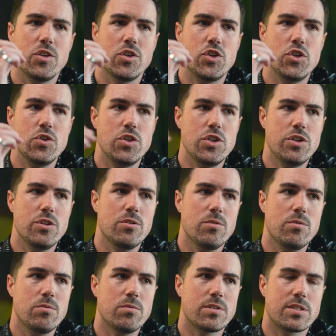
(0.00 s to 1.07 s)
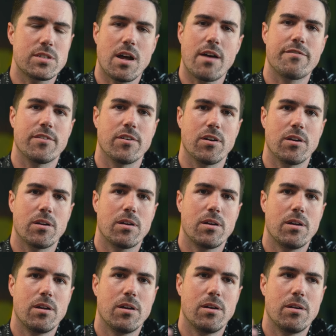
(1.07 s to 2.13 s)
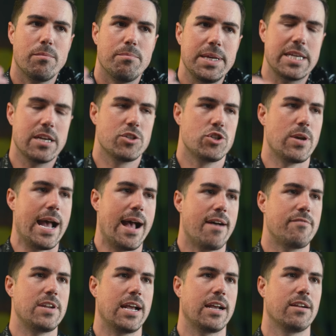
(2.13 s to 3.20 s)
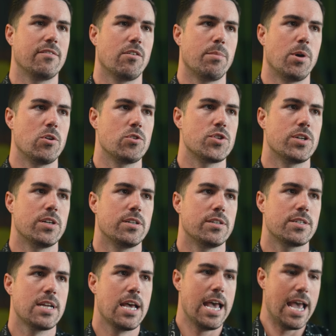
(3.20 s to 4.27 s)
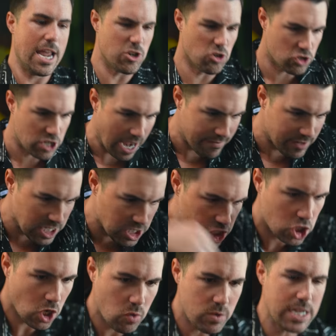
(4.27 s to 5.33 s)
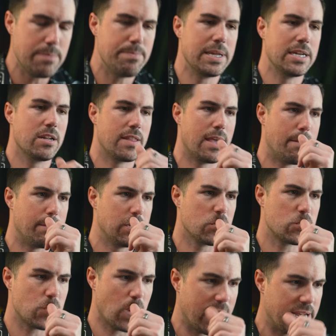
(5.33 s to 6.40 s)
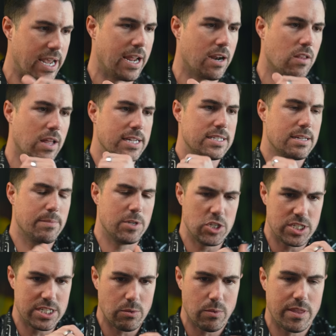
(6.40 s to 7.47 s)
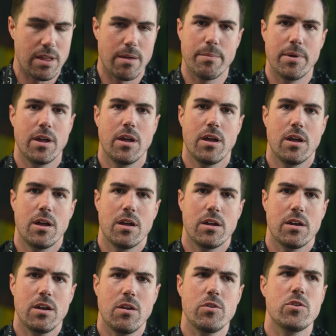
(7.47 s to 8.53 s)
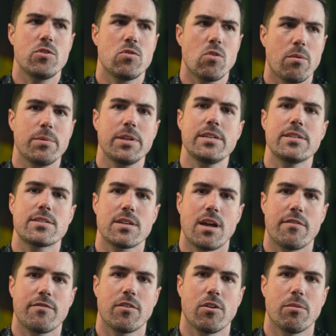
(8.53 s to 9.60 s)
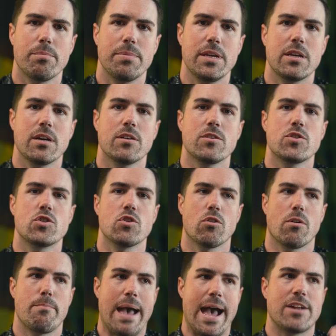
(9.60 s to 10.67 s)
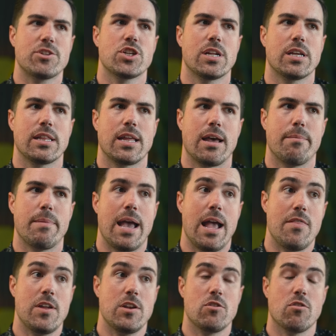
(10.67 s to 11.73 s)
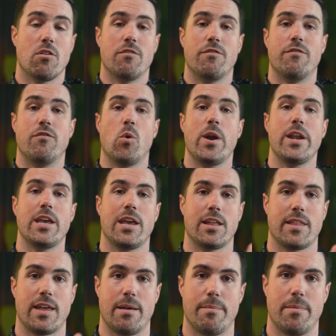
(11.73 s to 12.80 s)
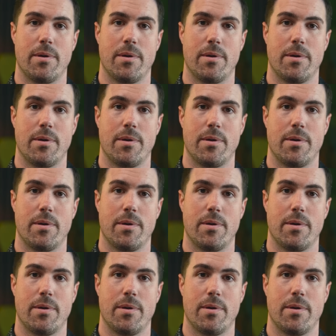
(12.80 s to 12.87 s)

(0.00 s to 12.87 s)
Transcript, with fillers: Do you suffer because you have negative emotions and you're diving so deep into them and you're trying to analyze them and you sit with them? No, you normally suffer because you're imagining them and then you're avoiding them.